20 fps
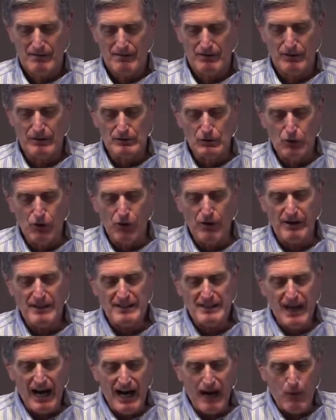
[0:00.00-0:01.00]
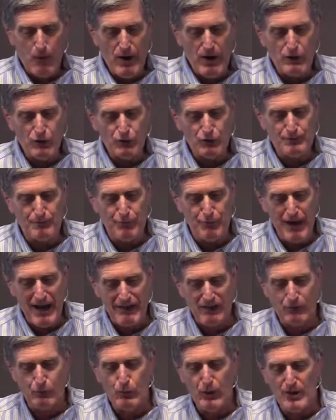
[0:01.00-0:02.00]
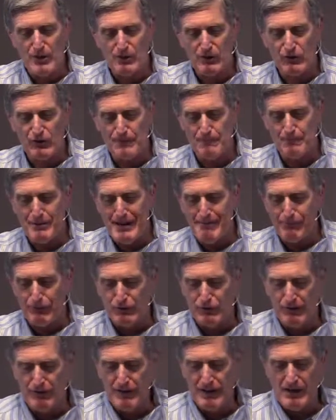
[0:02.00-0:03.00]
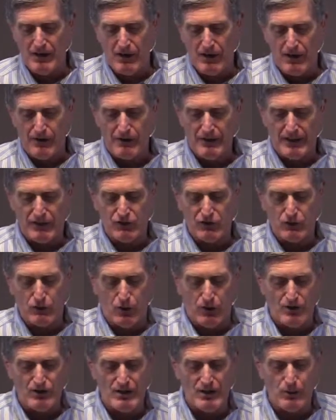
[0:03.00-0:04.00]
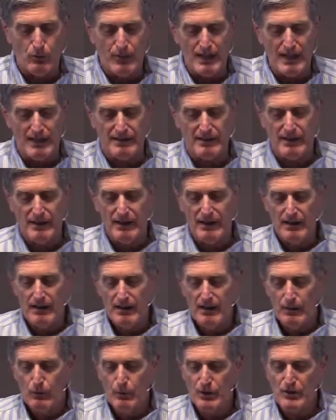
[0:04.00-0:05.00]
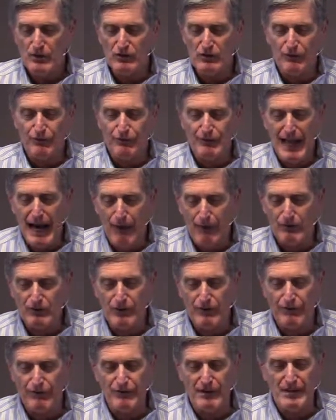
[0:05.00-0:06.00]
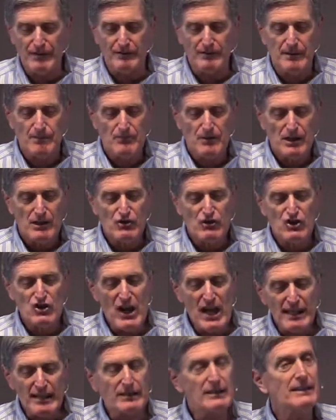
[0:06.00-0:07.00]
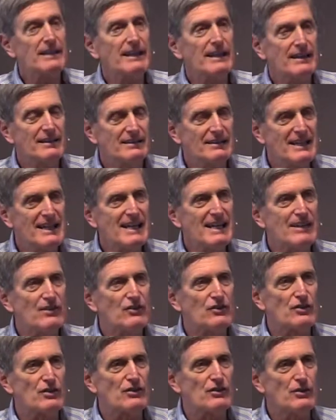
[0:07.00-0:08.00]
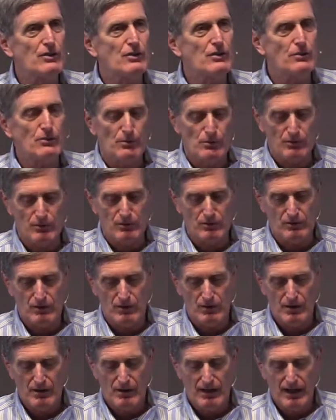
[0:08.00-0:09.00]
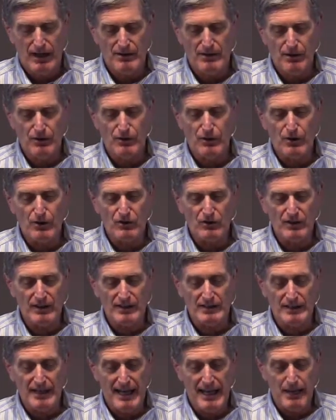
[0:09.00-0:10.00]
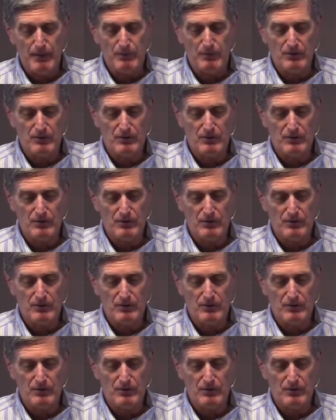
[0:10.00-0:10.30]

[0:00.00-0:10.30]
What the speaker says: The Lord, Yahweh, whose breath withers the peoples of the earth like a scorching wind, withers the flowers of the field, gently leads the ewes and their nursing lambs.